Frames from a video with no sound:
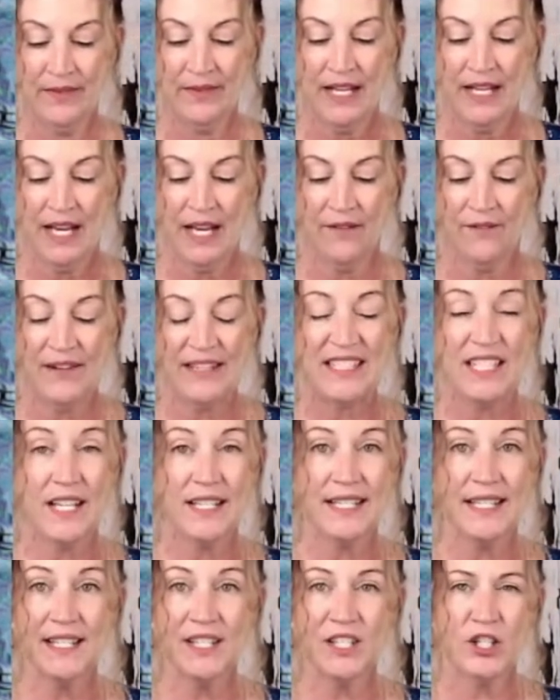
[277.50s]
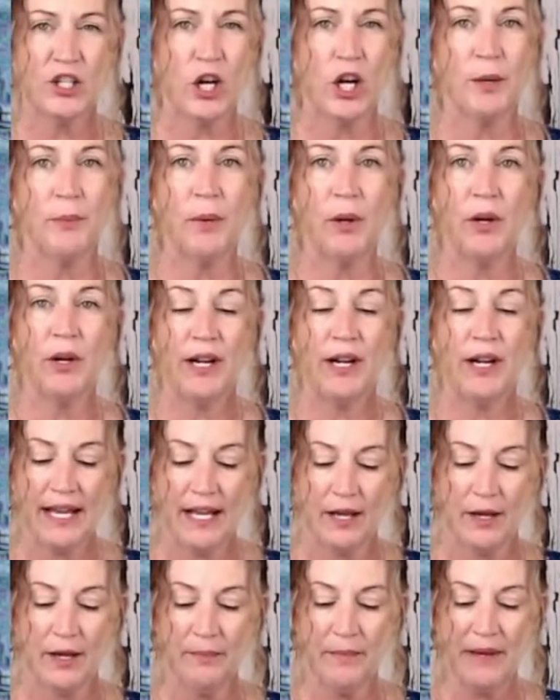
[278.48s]
If it doesn't start burning
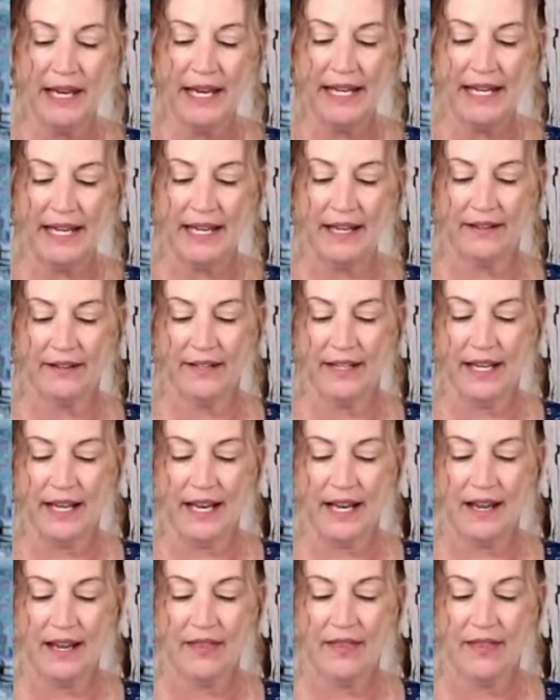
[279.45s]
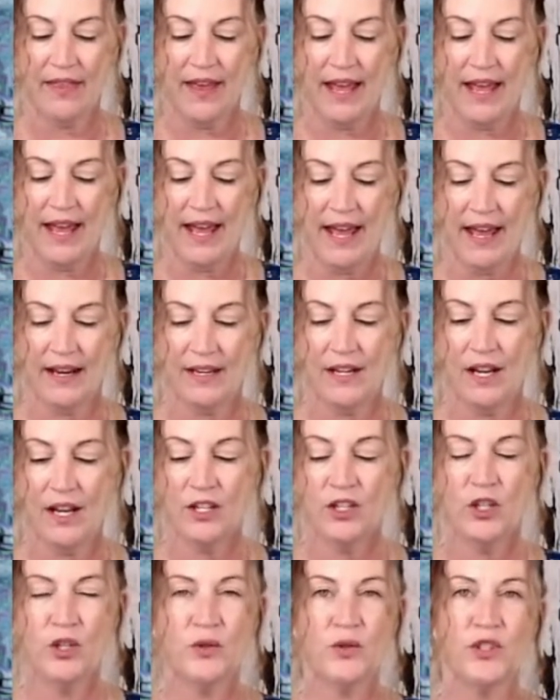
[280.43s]
immediately, then
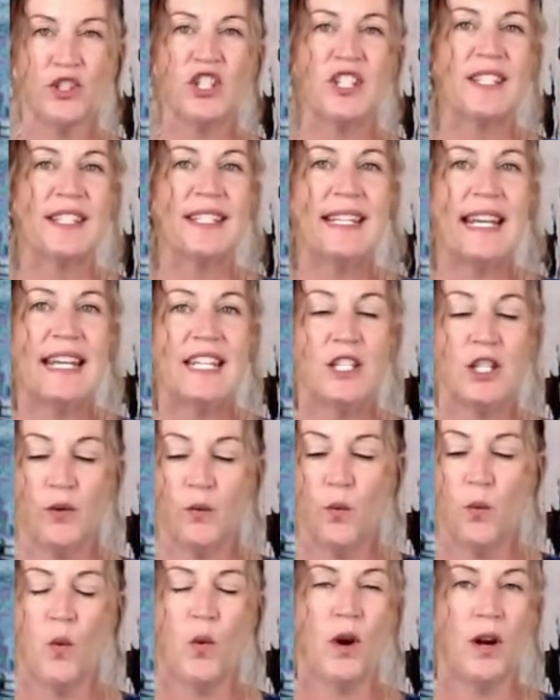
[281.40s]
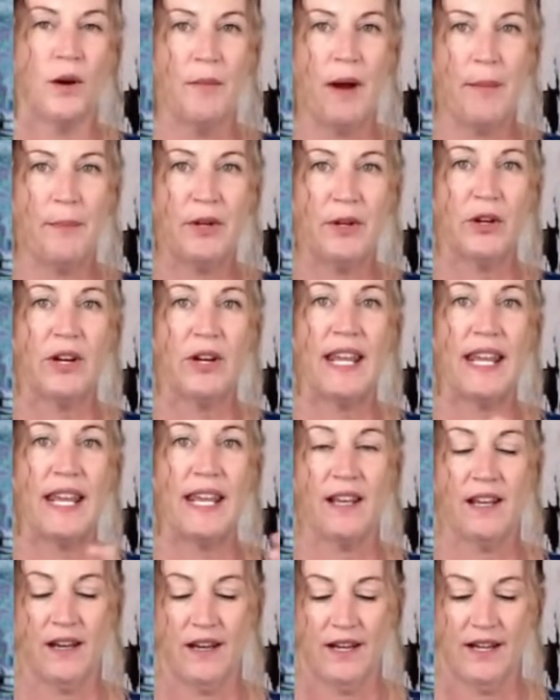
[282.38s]
you just need to warm up your
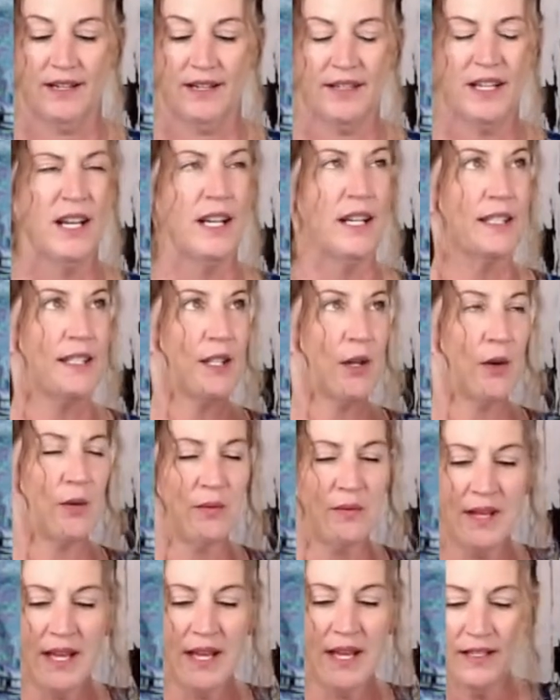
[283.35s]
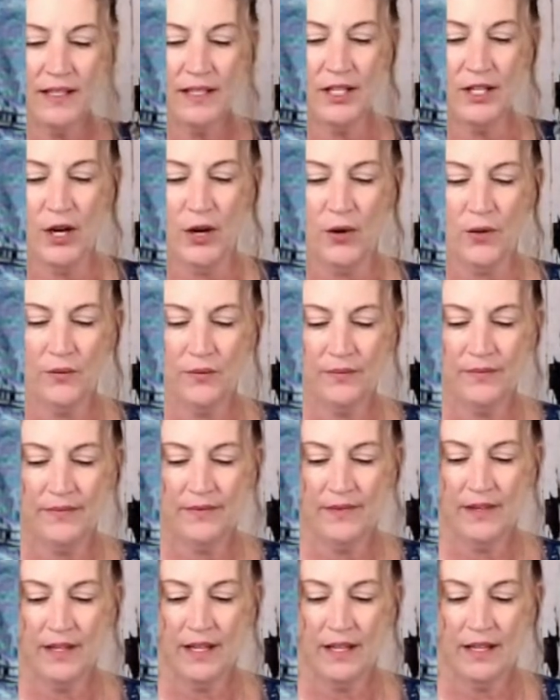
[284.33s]
heat gun. So, you know,
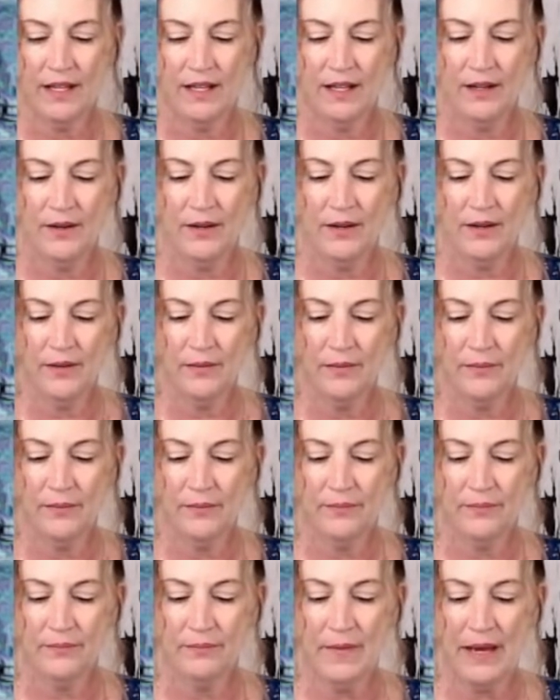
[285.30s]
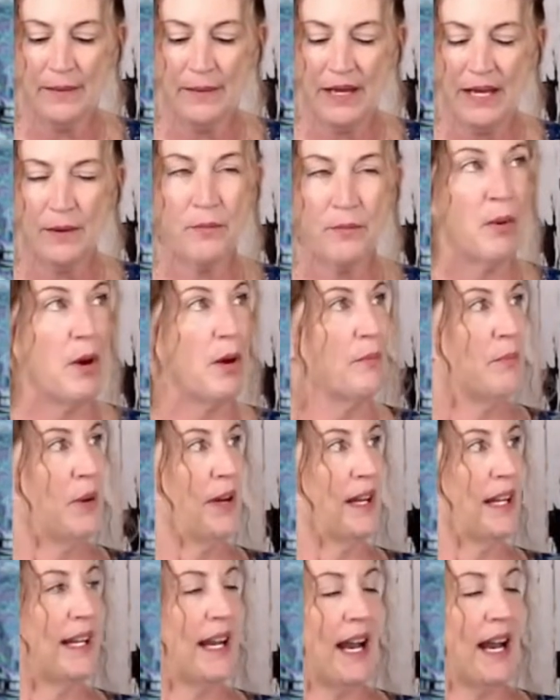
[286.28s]
maybe
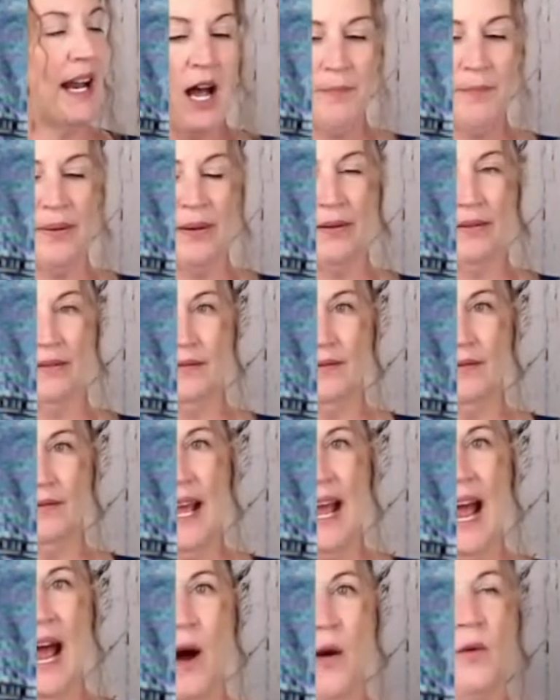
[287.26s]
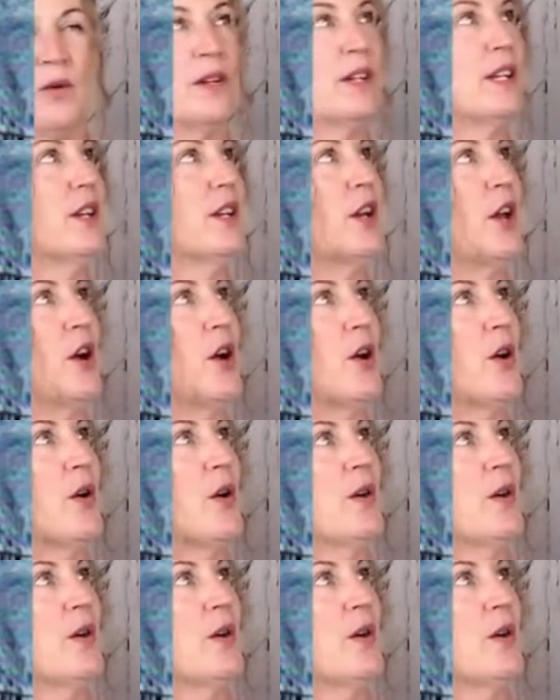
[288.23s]
put it up, out, you know,